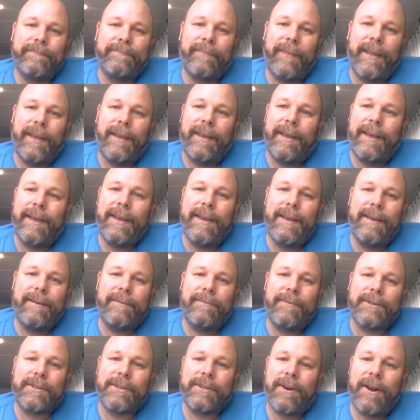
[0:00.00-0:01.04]
He
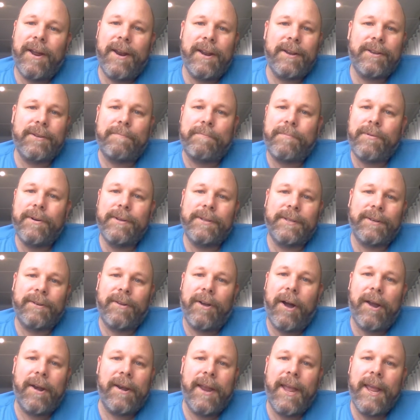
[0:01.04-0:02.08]
was thrown into prison.
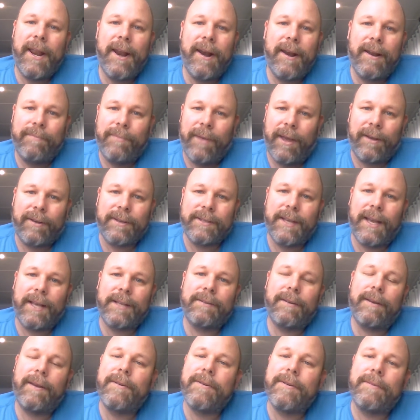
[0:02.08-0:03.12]
God needed him there because
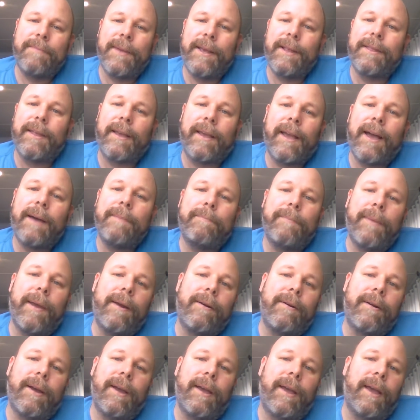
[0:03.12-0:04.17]
that's where he would meet the
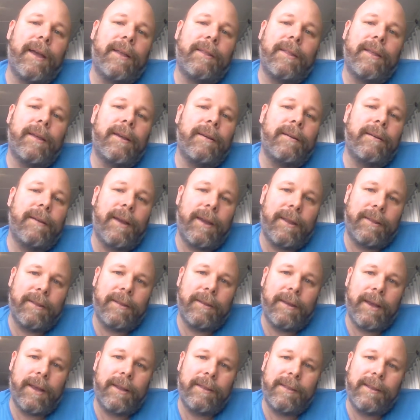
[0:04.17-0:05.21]
cupbearer and
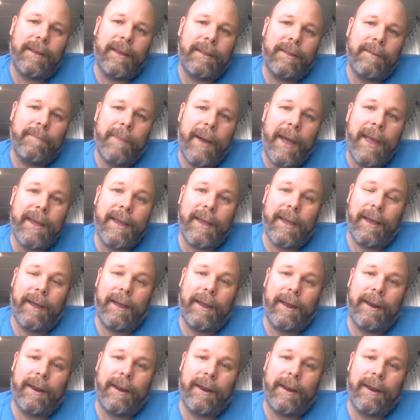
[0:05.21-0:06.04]
the baker,